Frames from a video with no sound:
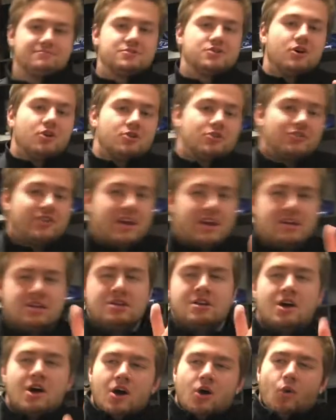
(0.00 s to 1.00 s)
so you're
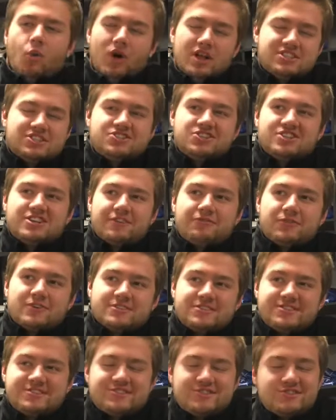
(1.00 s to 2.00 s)
thinking, what's the
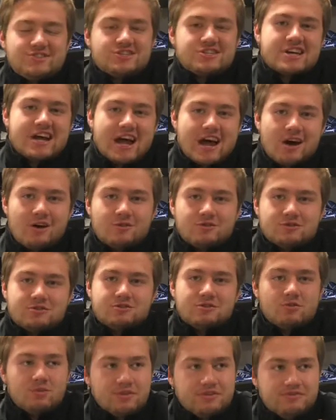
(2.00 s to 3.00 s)
difference in sound
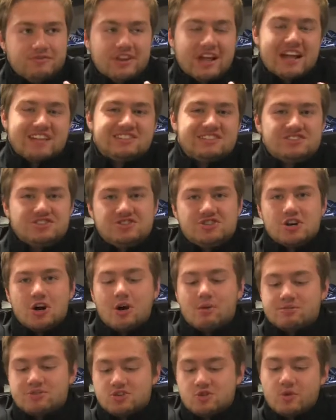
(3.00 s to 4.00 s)
with flats and
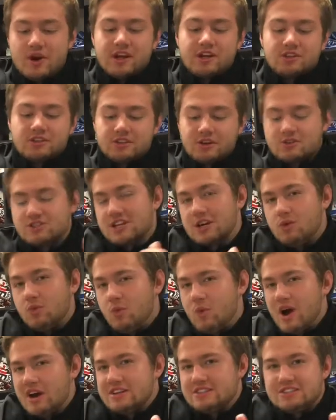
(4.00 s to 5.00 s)
sharps to regular notes? Like,
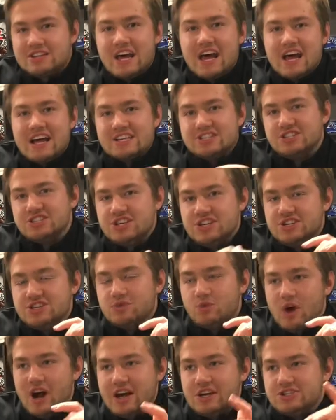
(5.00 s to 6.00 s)
why is
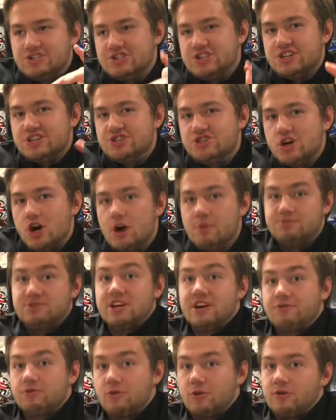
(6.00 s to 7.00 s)
C sharp
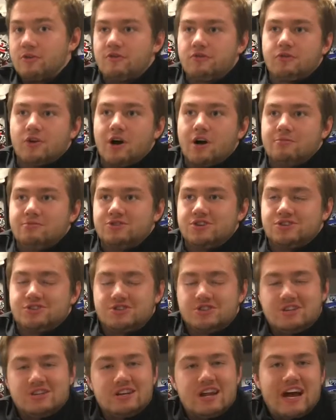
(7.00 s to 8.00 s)
different from
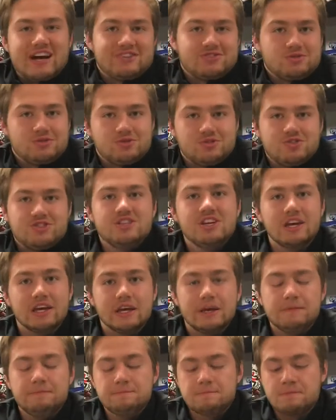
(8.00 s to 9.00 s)
just natural C?